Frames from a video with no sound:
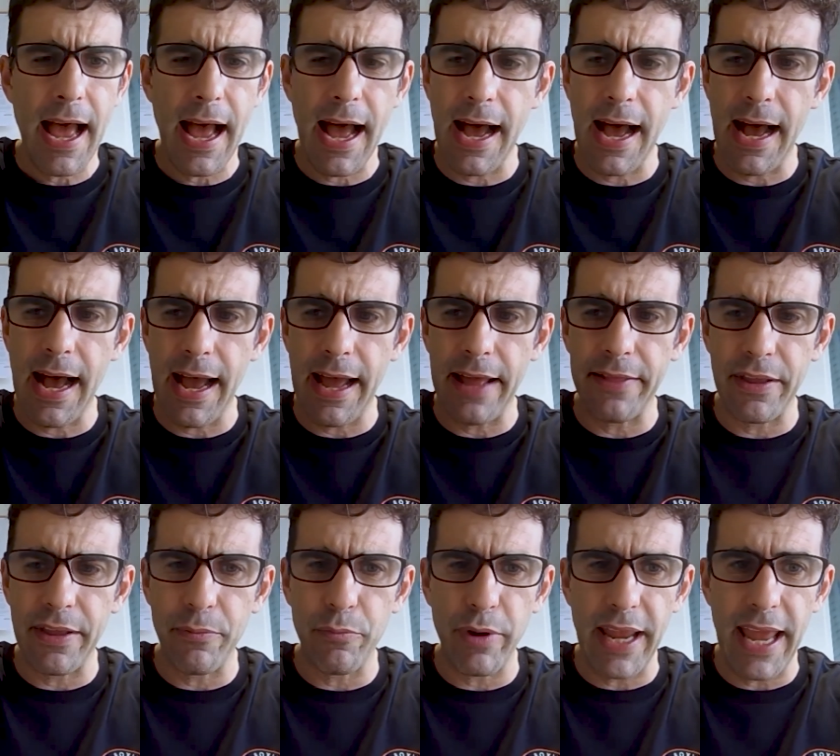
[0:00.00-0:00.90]

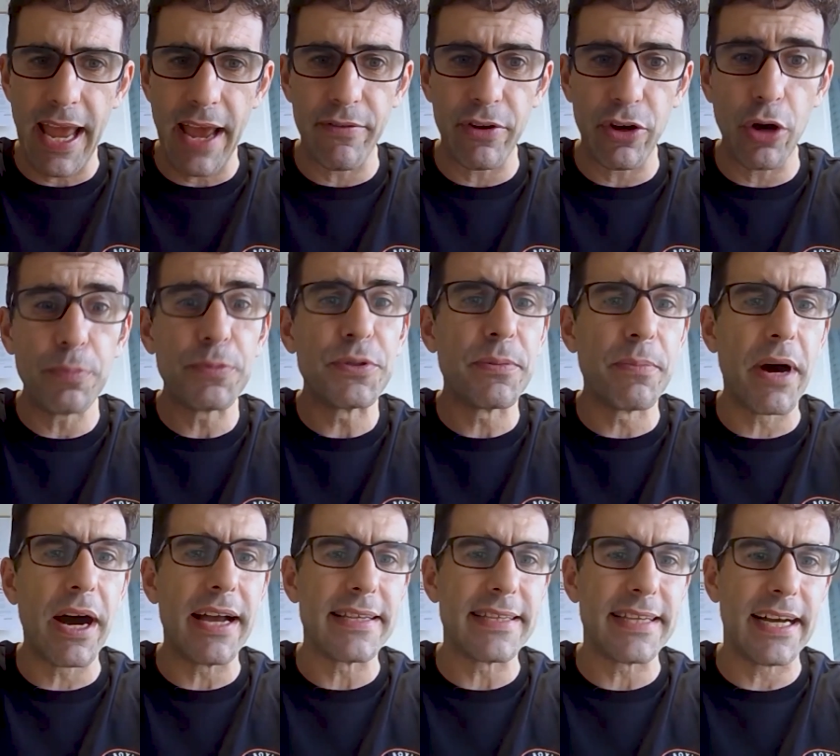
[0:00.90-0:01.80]
And then we have an
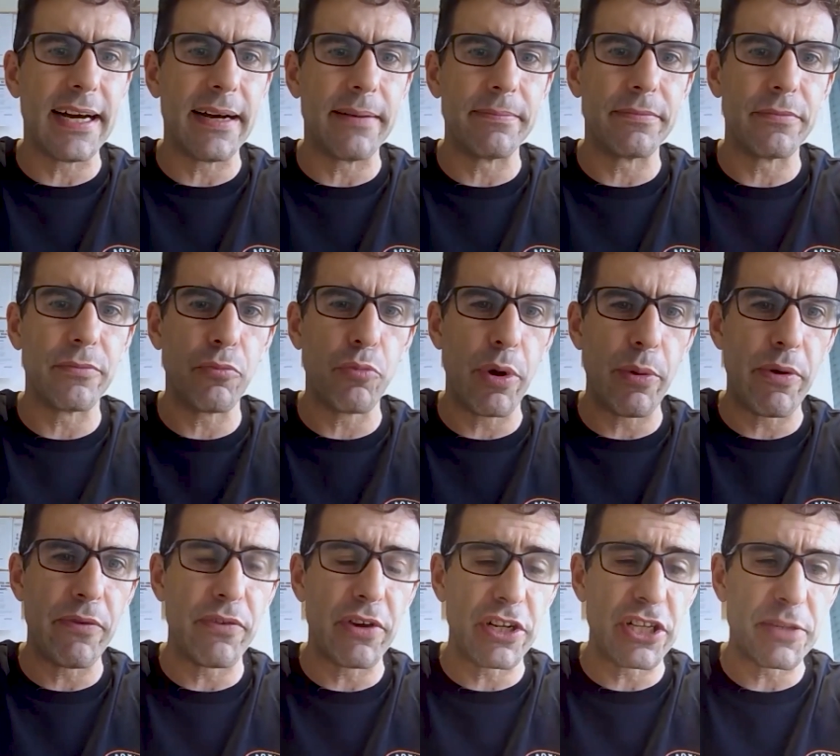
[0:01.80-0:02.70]
optimize arm where
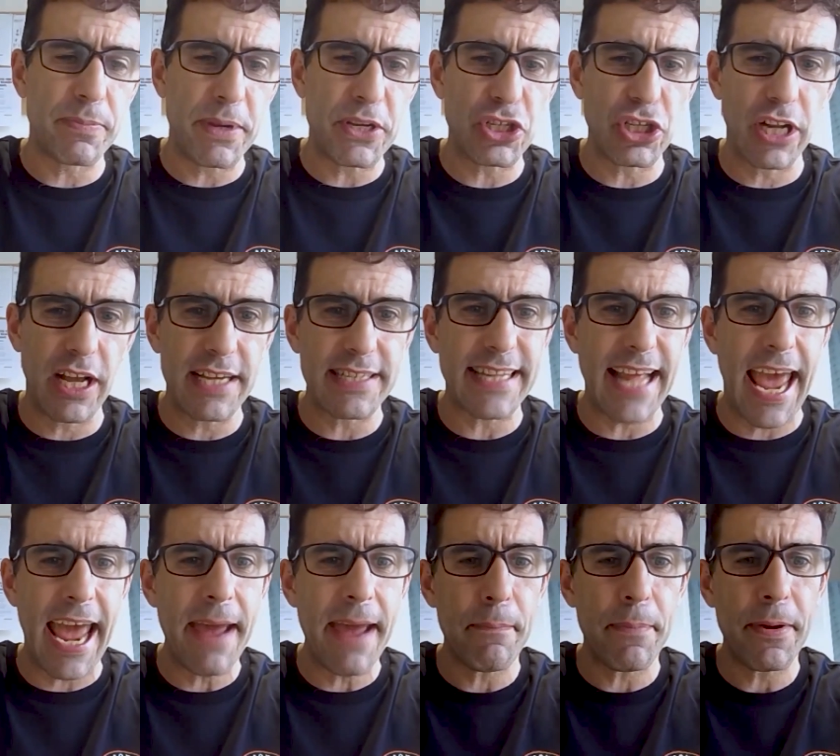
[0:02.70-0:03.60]
we've got a specialized
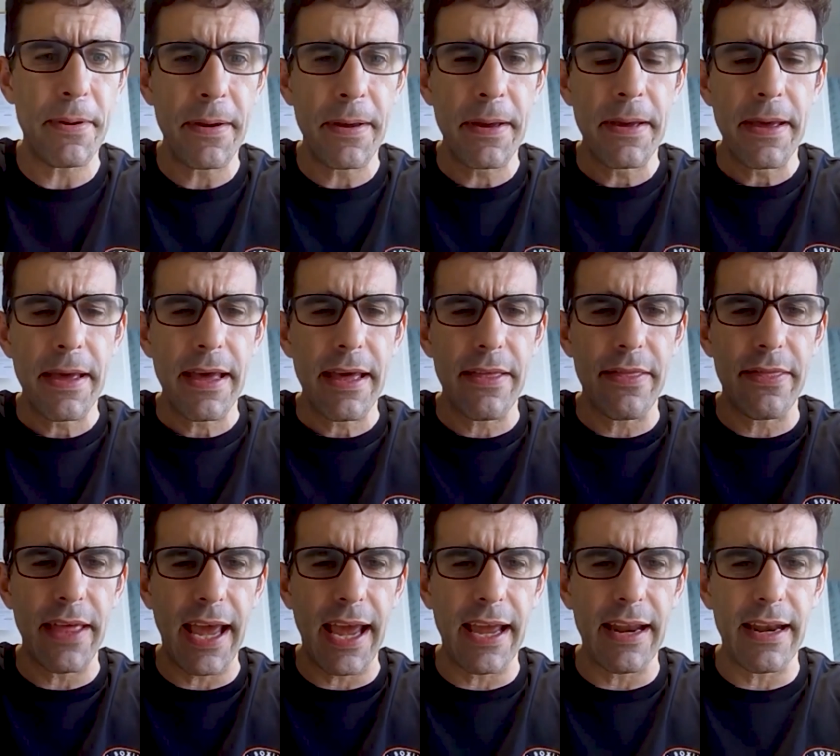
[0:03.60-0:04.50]
app
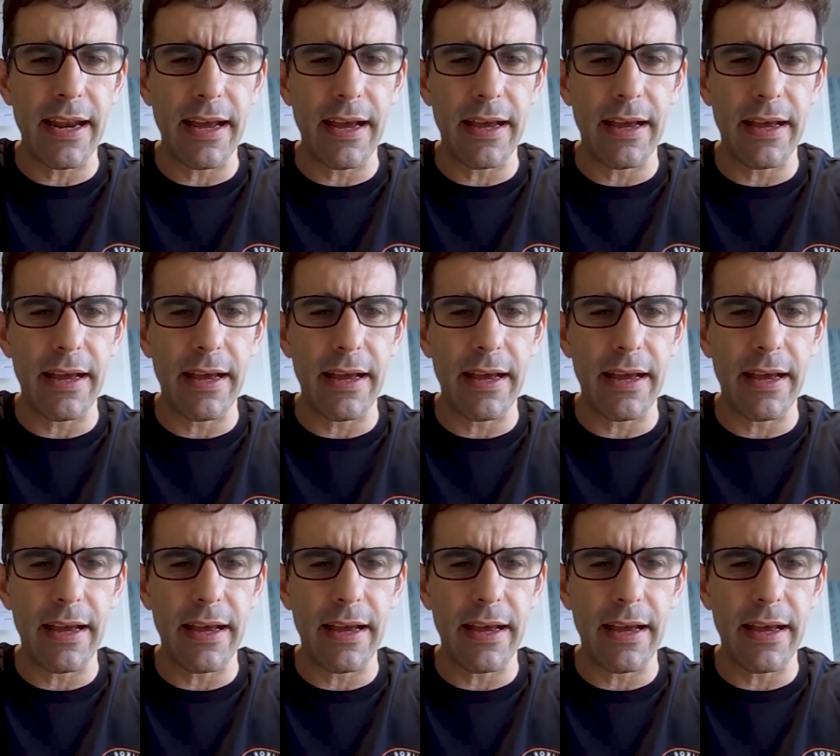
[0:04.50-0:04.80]
that